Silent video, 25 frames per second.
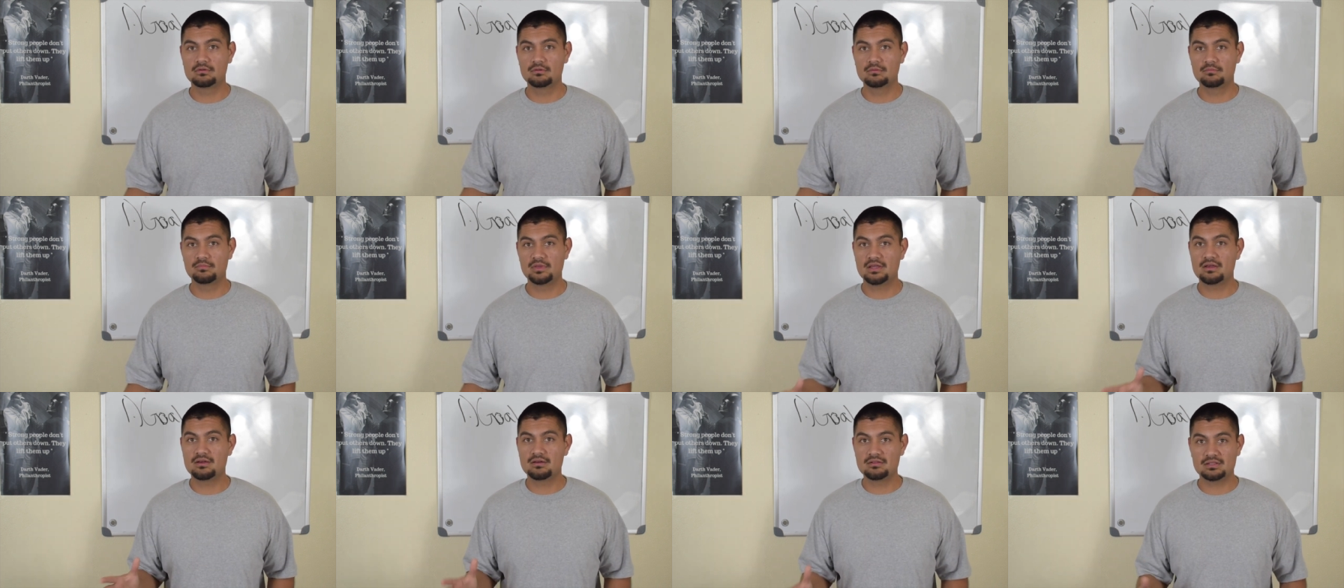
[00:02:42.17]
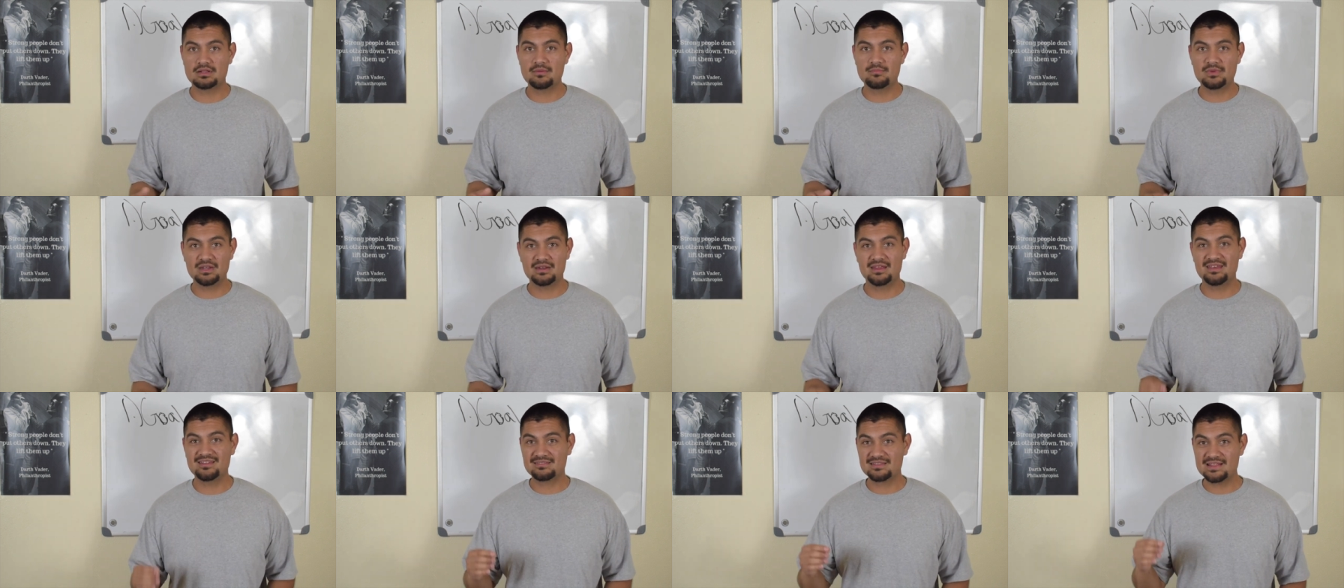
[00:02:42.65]
because I
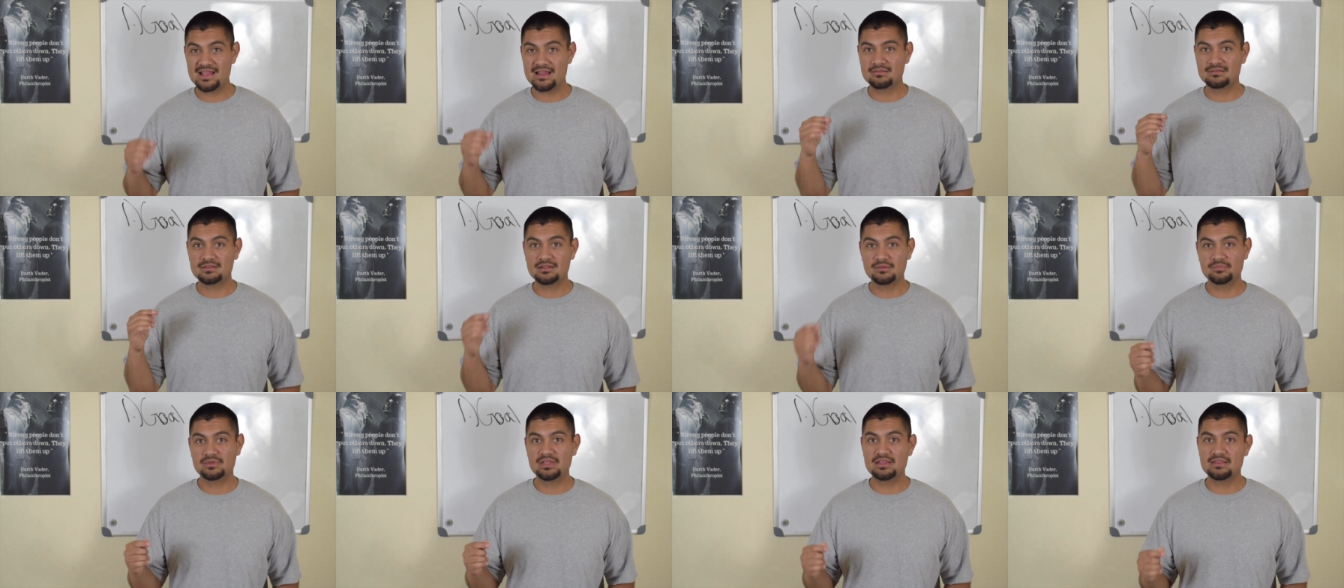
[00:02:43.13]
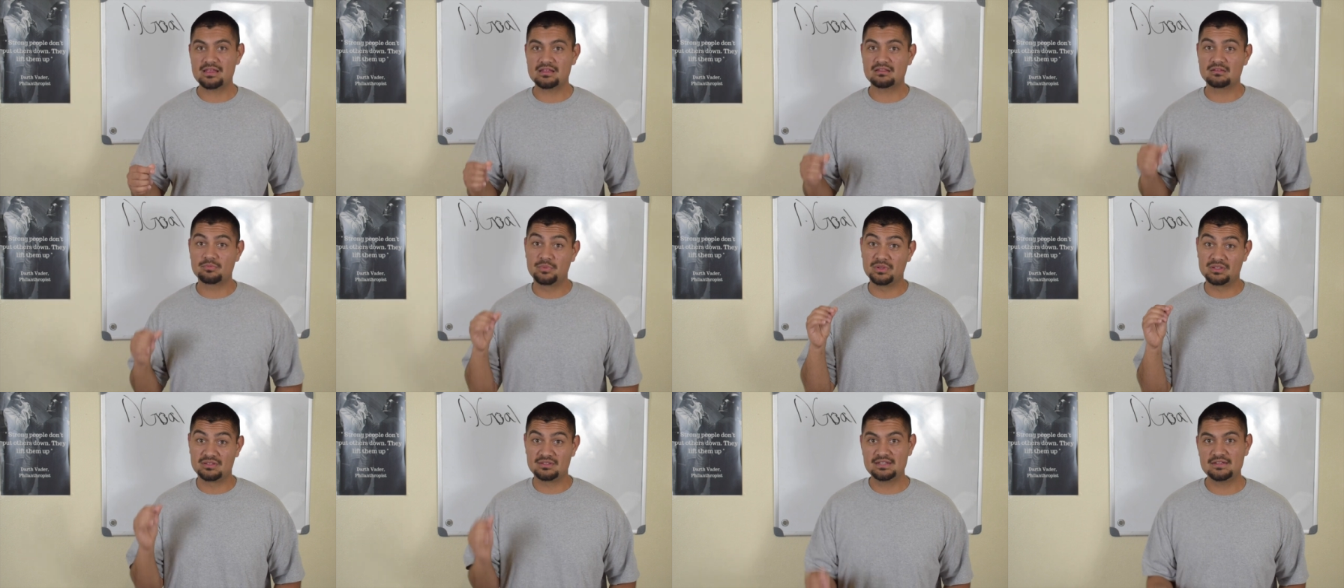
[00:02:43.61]
mean, it's not something that's
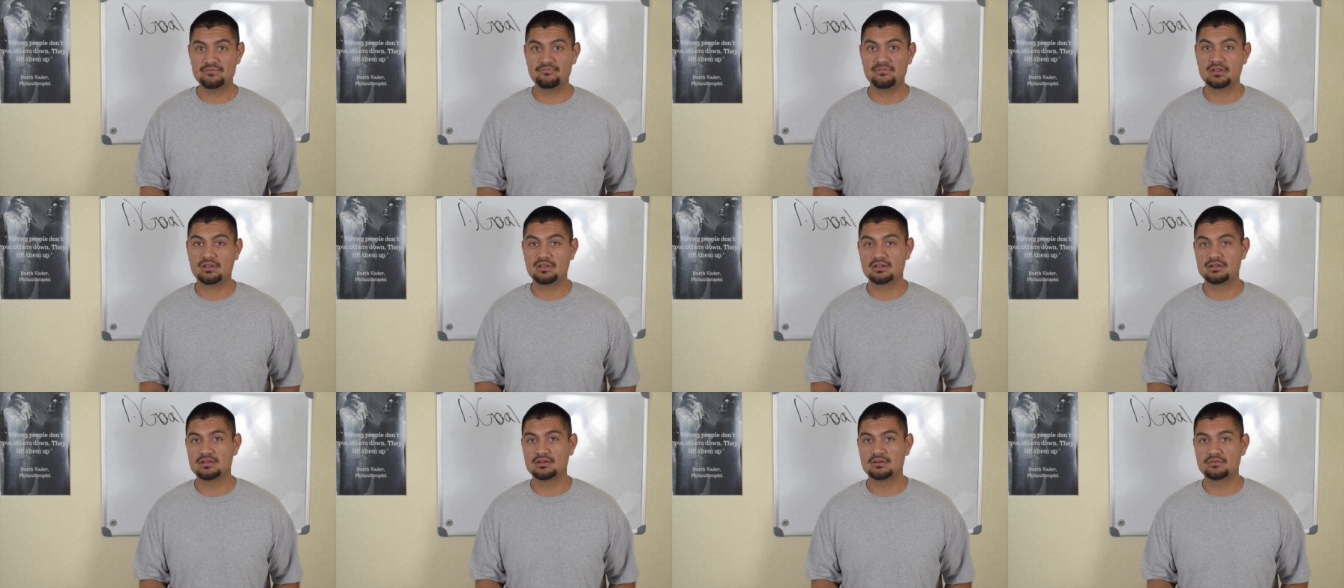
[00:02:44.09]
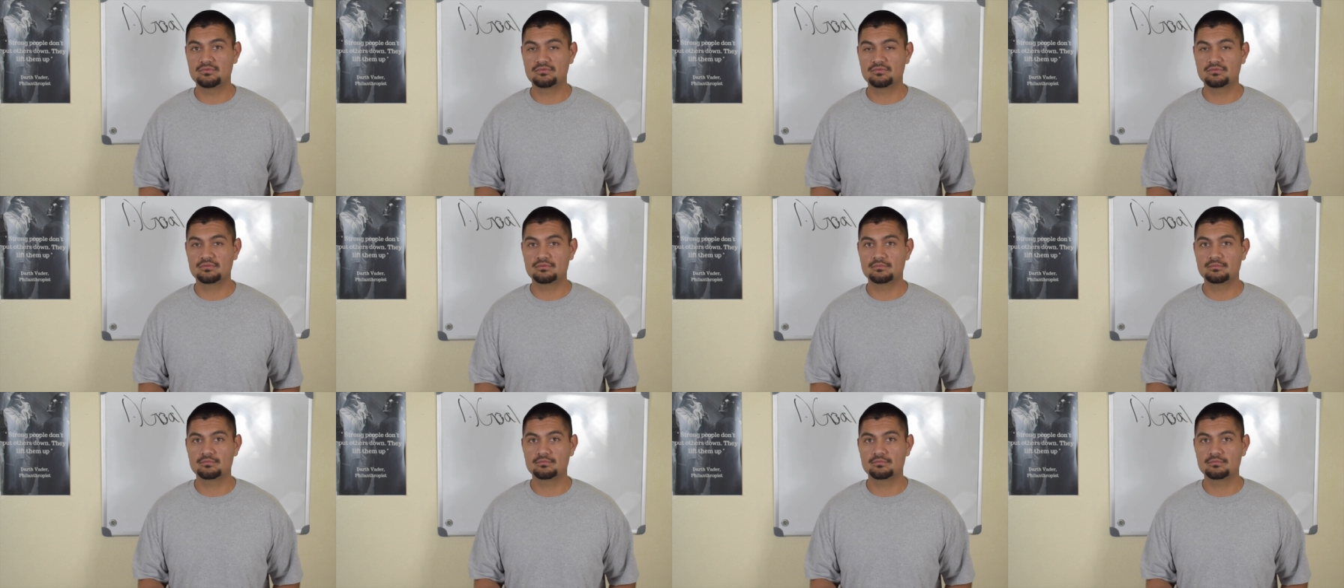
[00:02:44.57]
specific enough.